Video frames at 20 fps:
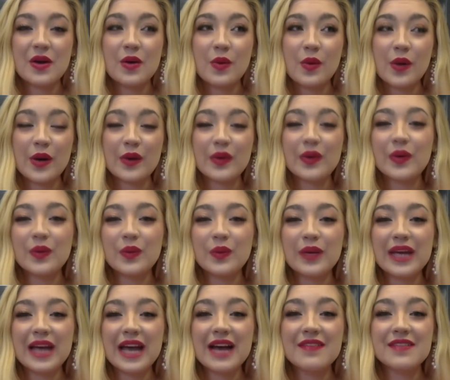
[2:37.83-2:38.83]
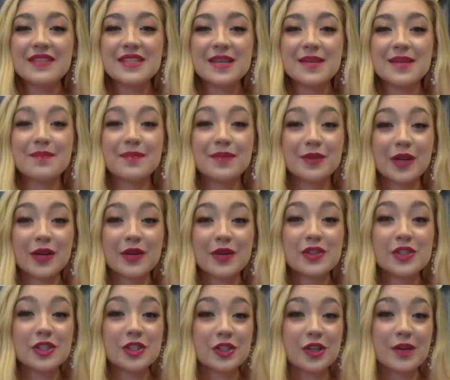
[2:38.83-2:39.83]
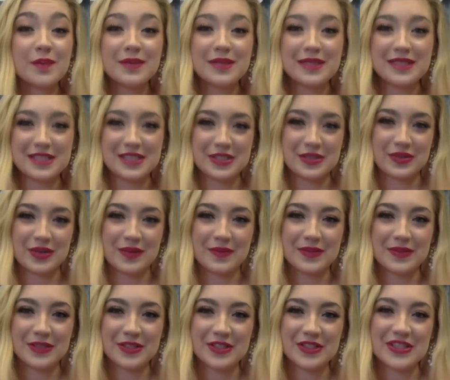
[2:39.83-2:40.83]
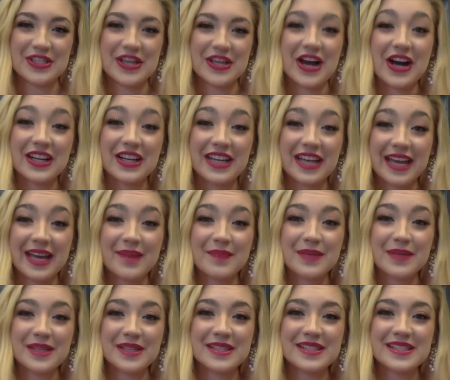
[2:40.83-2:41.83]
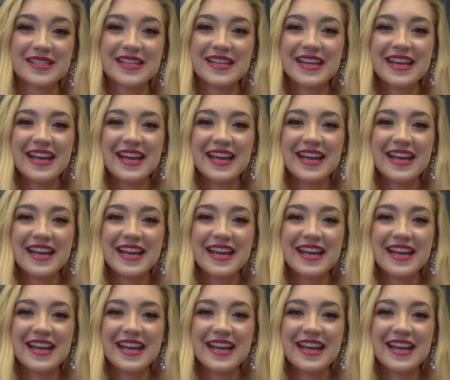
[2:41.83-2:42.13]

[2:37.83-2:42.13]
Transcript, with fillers: quote, we have some pro Trump disruptors on campus.